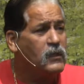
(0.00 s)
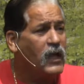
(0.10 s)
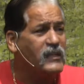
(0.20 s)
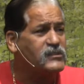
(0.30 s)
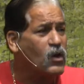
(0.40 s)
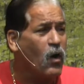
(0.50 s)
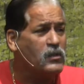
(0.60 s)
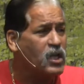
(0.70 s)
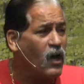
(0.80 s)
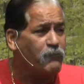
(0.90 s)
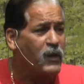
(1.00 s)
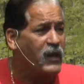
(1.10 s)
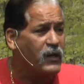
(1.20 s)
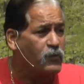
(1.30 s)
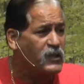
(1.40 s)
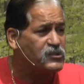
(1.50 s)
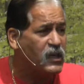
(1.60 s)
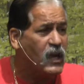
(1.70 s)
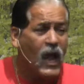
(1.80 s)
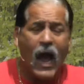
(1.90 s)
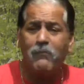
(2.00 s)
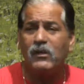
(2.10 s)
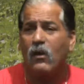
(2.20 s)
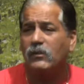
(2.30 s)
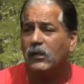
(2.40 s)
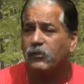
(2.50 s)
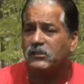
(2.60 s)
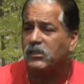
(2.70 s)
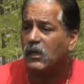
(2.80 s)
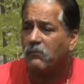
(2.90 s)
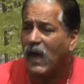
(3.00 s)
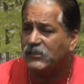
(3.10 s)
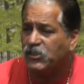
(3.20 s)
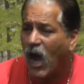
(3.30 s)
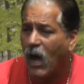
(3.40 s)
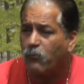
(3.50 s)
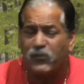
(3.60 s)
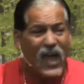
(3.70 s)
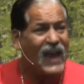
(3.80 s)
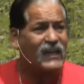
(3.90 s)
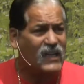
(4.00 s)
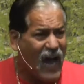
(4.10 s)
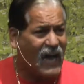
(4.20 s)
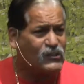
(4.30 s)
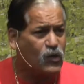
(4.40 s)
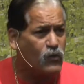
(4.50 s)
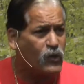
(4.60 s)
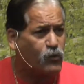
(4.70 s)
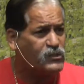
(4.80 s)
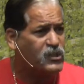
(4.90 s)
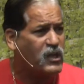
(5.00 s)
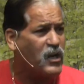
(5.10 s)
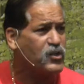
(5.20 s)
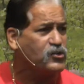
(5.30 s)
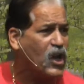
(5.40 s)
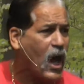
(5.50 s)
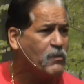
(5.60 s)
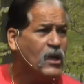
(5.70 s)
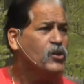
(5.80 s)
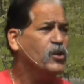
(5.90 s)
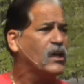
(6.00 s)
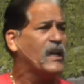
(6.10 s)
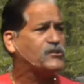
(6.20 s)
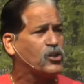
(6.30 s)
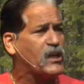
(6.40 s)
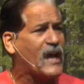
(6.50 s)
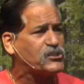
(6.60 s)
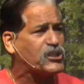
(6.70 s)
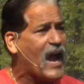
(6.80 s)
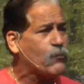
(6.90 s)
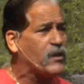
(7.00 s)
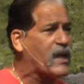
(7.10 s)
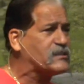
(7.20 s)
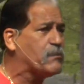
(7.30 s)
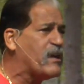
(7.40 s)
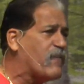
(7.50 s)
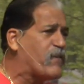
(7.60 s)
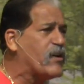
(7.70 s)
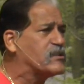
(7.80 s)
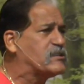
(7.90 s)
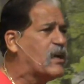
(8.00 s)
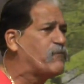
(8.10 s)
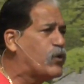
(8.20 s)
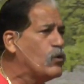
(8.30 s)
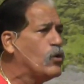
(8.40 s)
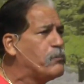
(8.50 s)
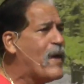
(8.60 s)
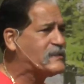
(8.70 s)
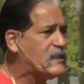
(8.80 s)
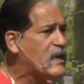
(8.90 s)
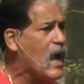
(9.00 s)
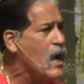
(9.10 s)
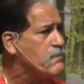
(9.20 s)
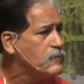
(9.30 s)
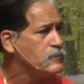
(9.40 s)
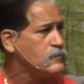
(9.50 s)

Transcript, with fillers: It's so tough being a Christian. I'm the only Christian on my job. Thank God you're only Christian on your job. You can let your light shine without some interference of some Fruit Loop messing it up.